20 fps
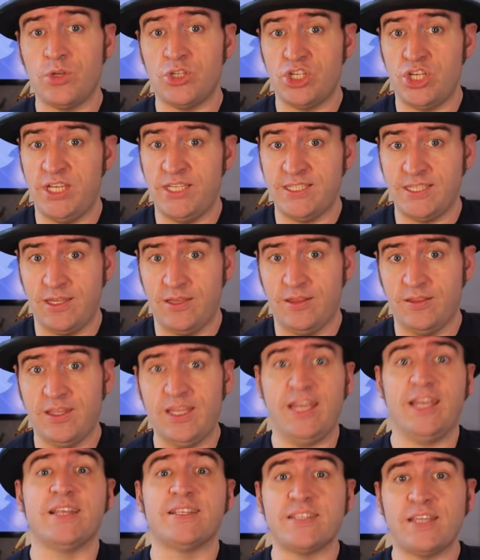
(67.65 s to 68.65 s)
which is
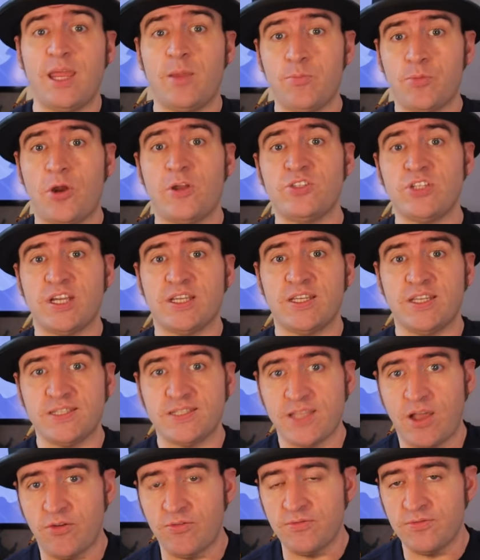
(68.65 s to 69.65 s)
the Inkscape project
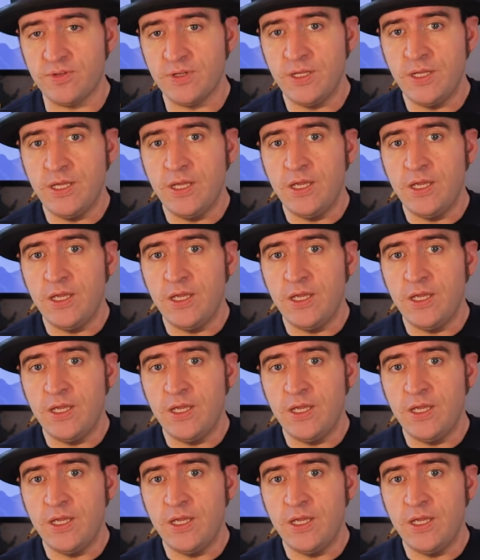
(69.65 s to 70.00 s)
itself.